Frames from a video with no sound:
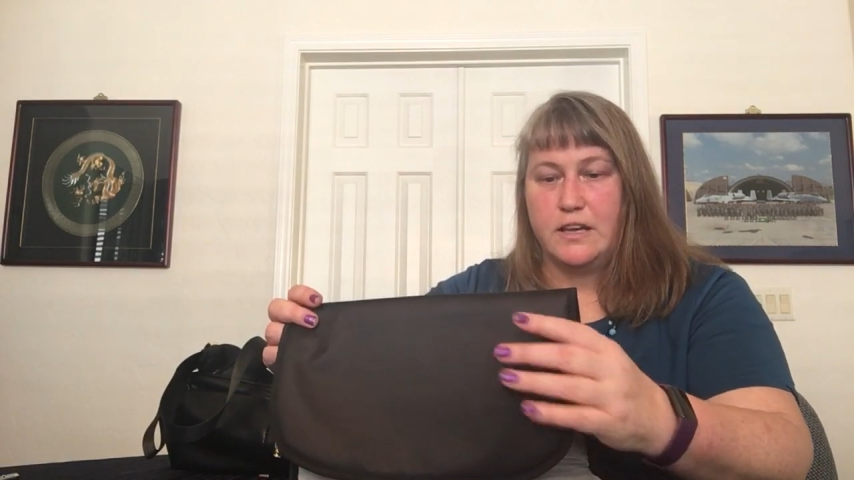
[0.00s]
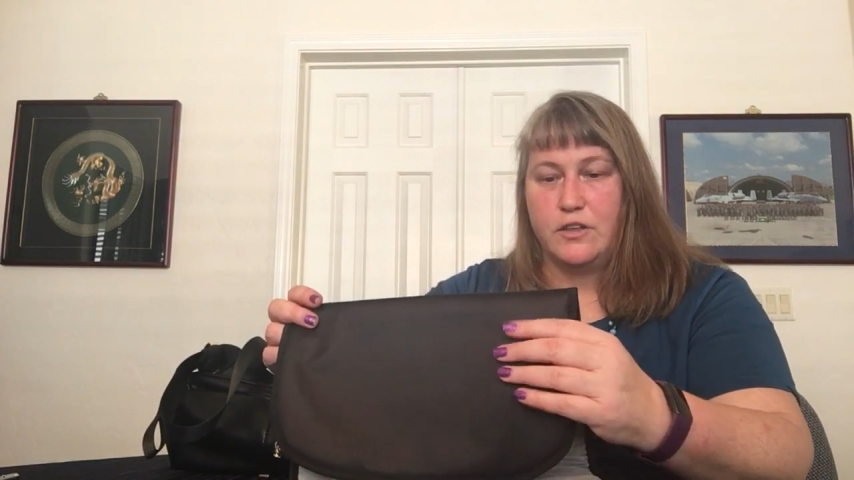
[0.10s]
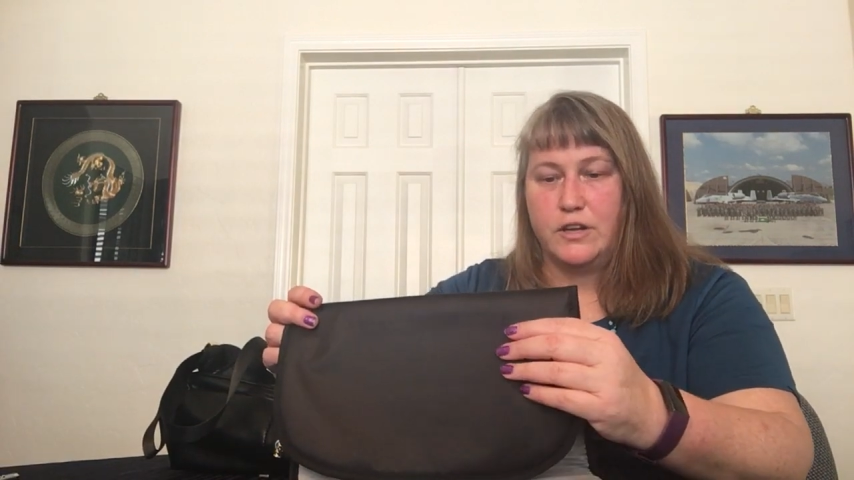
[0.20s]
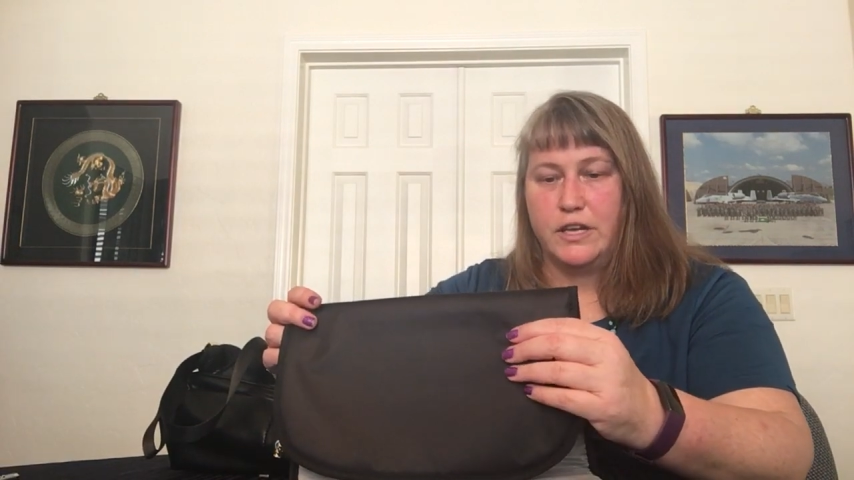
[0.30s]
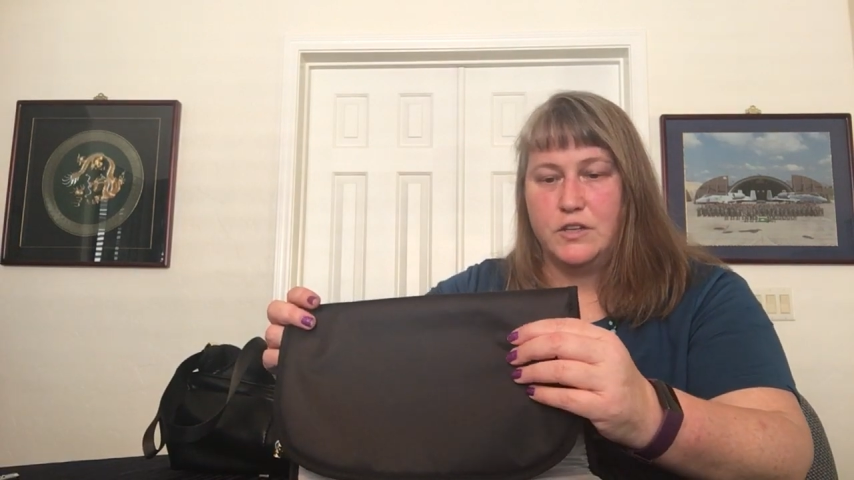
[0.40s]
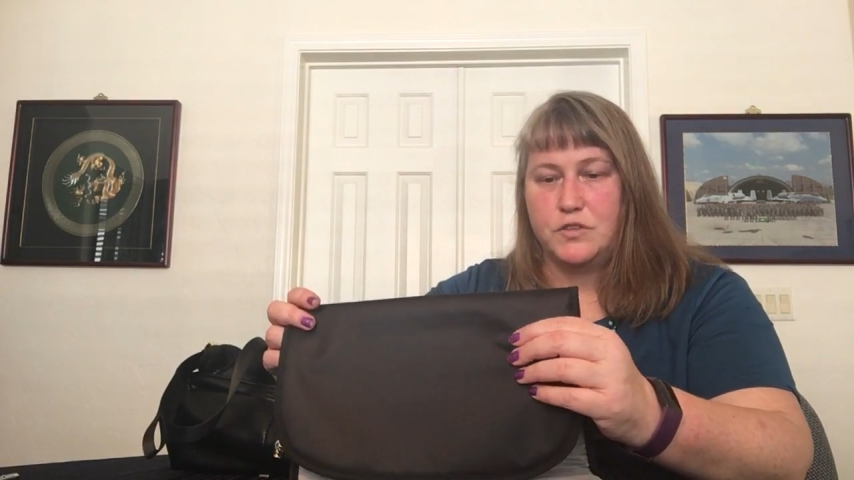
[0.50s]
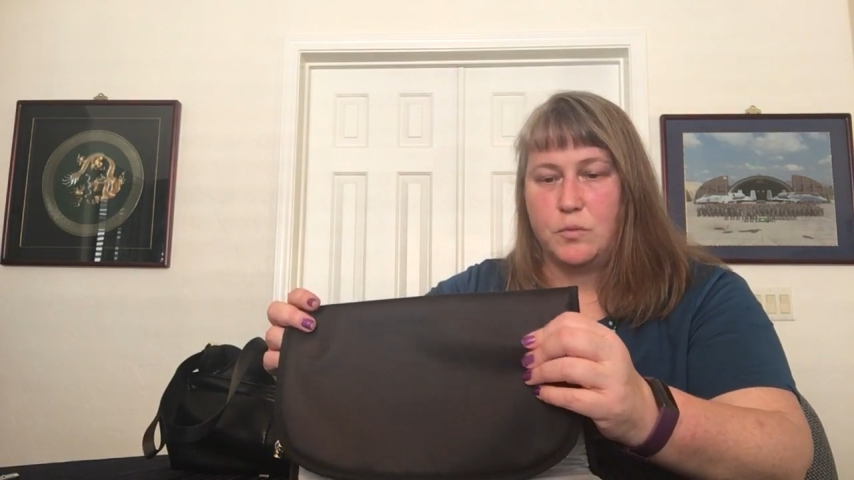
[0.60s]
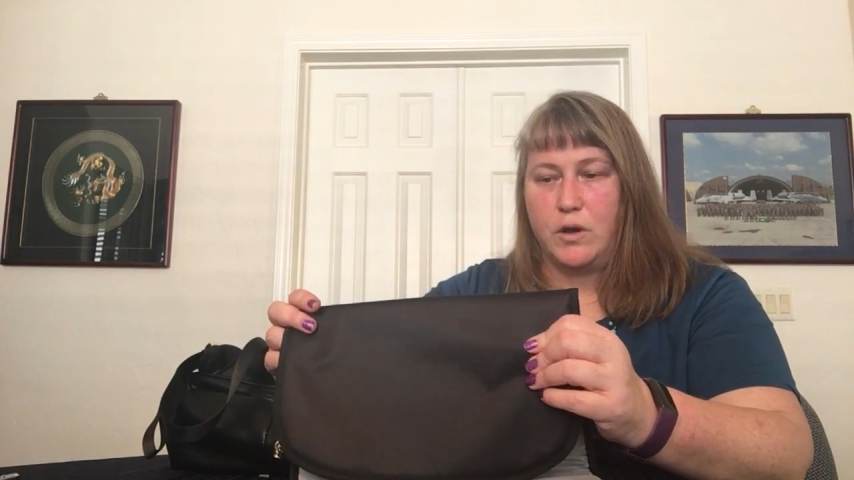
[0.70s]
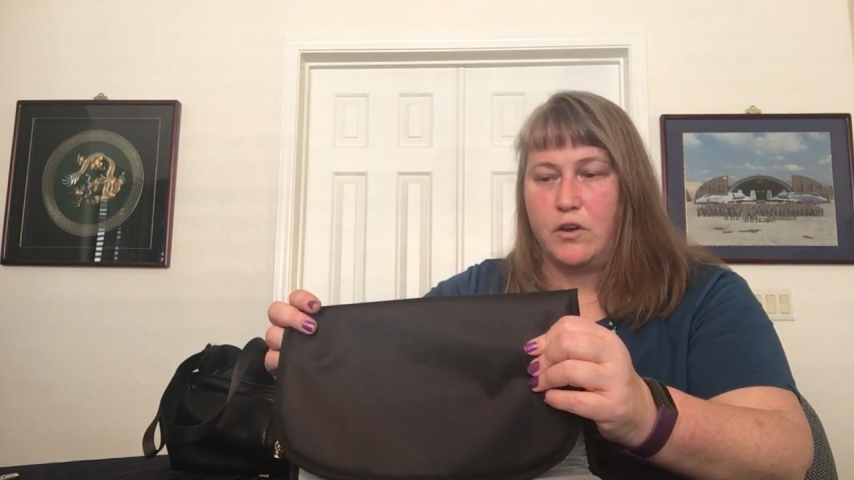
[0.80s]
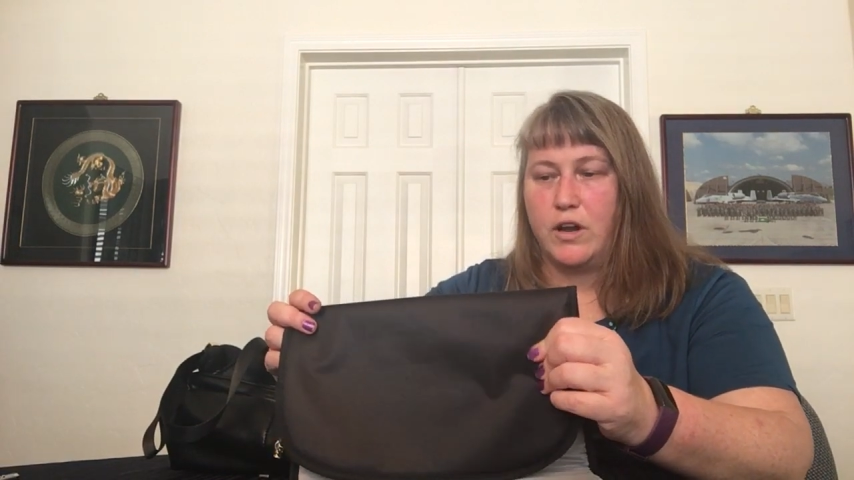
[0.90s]
leather, in case you're
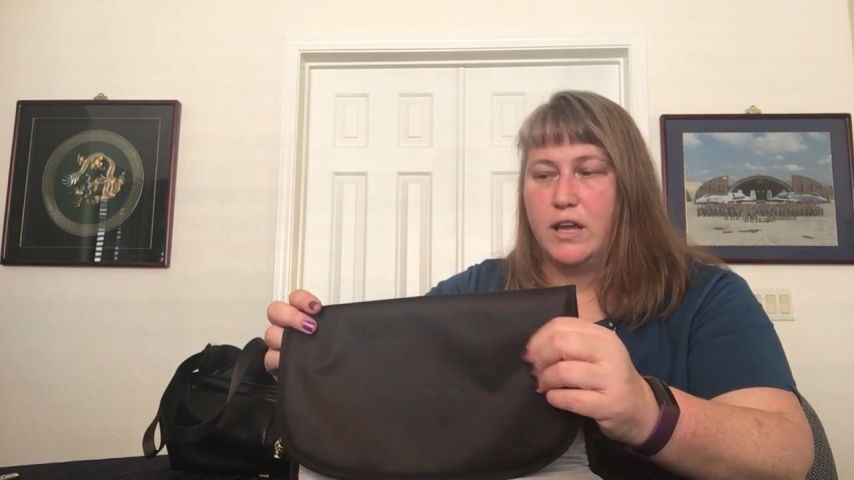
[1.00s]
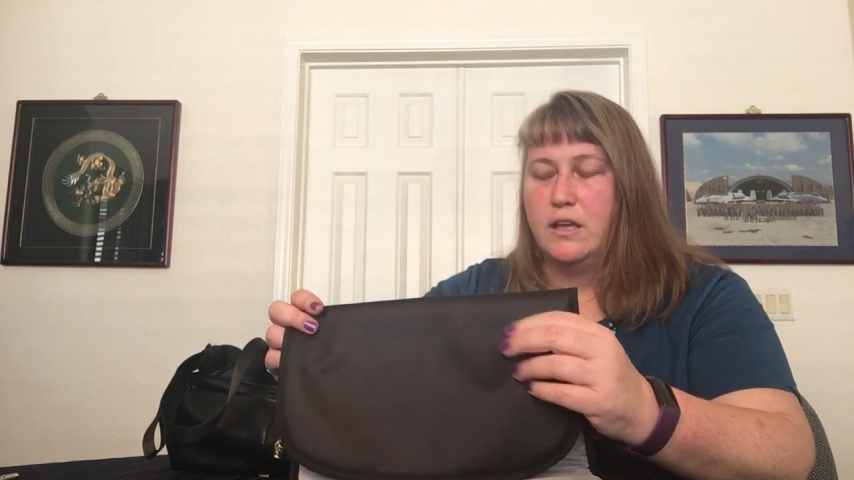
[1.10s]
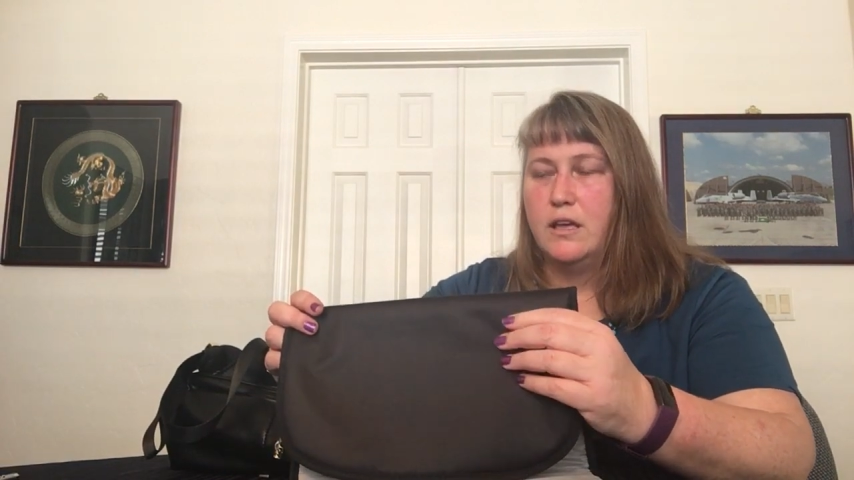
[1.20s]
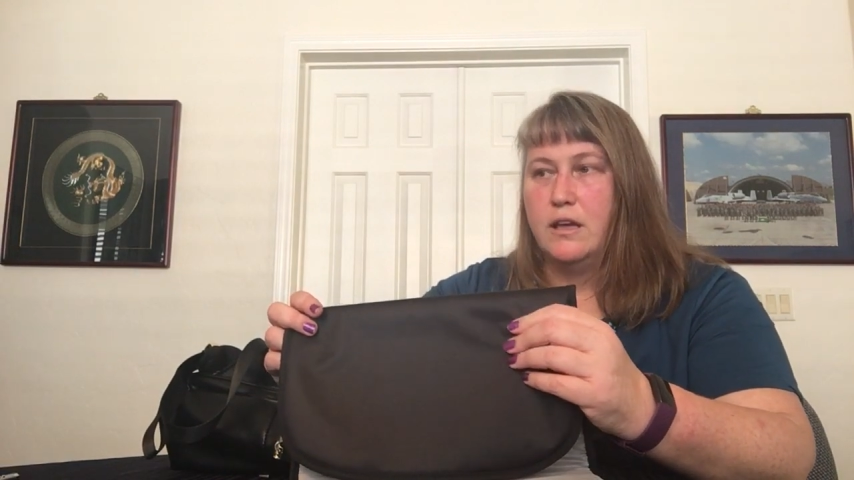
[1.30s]
wondering,